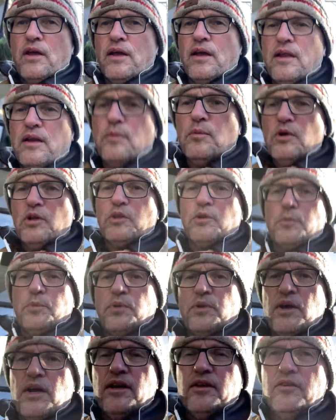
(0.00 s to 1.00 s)
and it
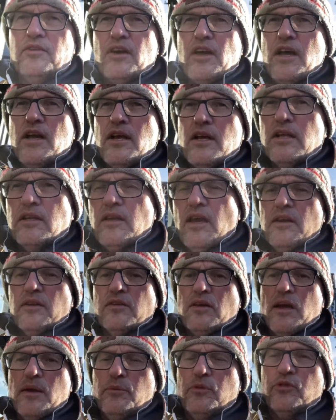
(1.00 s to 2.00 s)
multiplies 10
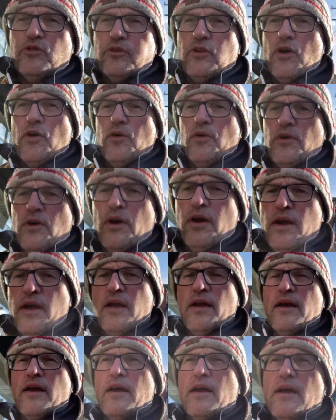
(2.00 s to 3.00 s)
times slower
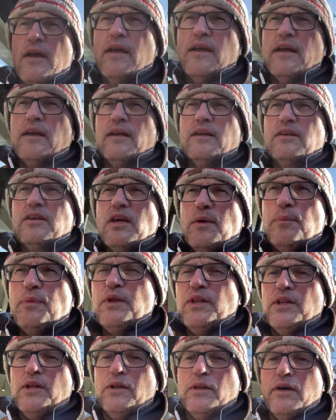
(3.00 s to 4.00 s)
deep
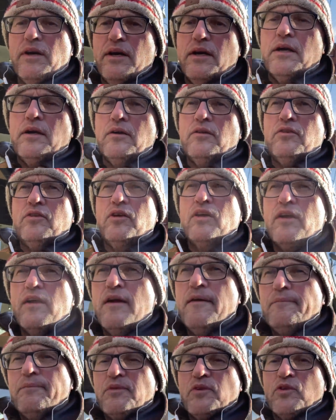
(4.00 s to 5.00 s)
in the lungs,
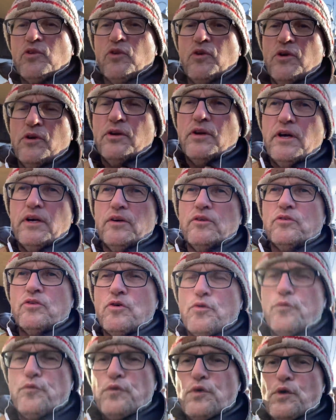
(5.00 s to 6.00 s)
so your lungs
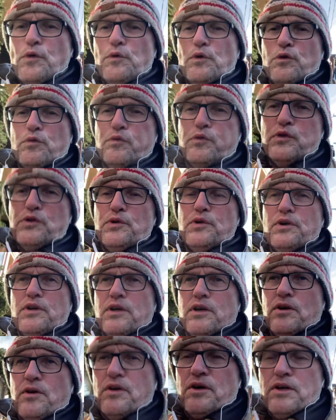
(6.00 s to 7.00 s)
don't fill with fluid,
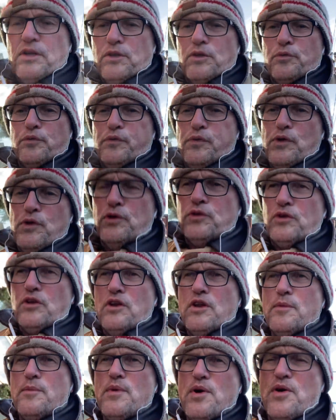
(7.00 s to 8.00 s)
you don't get the flus
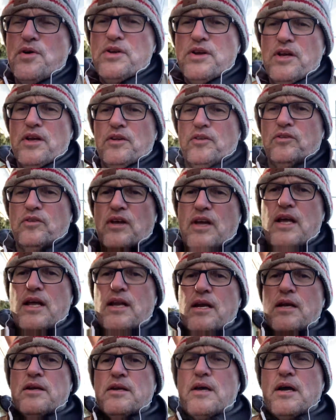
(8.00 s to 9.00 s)
and pneumonias,
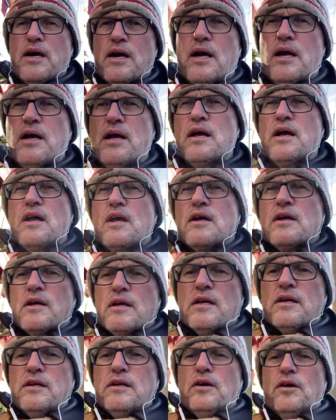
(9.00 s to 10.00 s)
and uh,
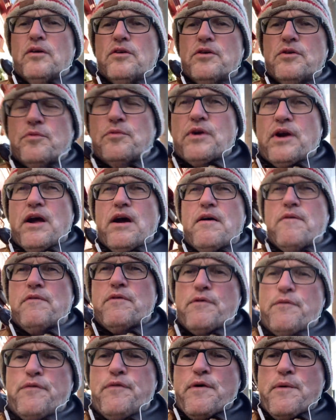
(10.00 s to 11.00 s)
you know you
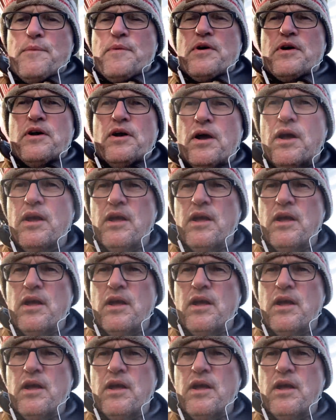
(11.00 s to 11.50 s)
recover from a,